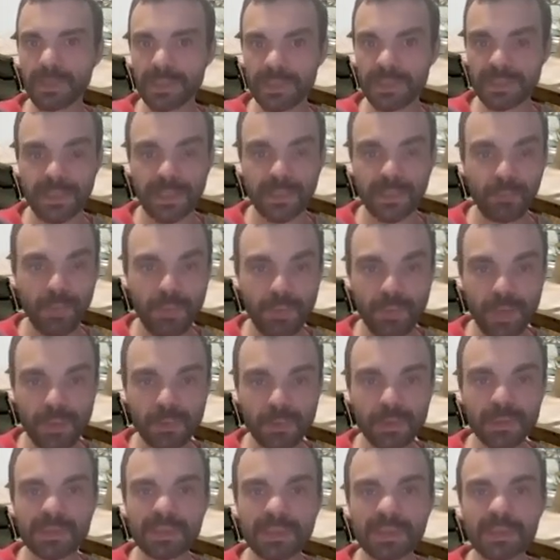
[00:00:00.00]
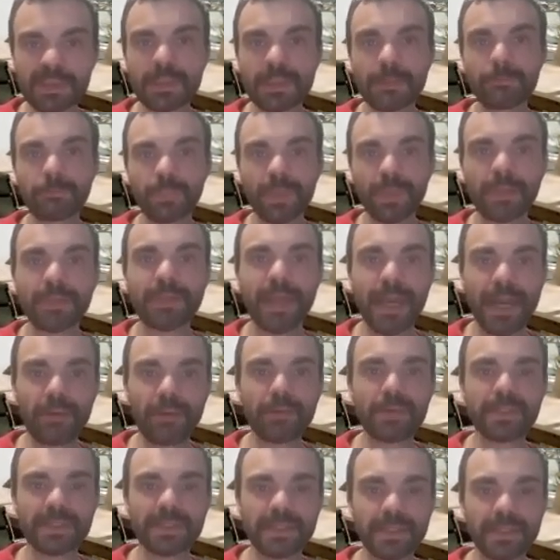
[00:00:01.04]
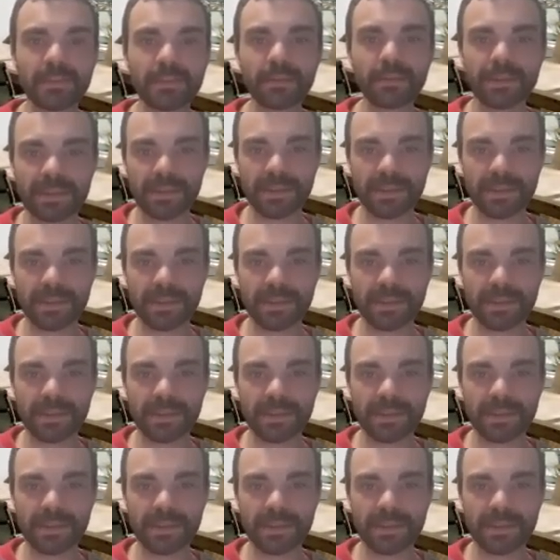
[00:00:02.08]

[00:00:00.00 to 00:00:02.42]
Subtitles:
state variables, and every single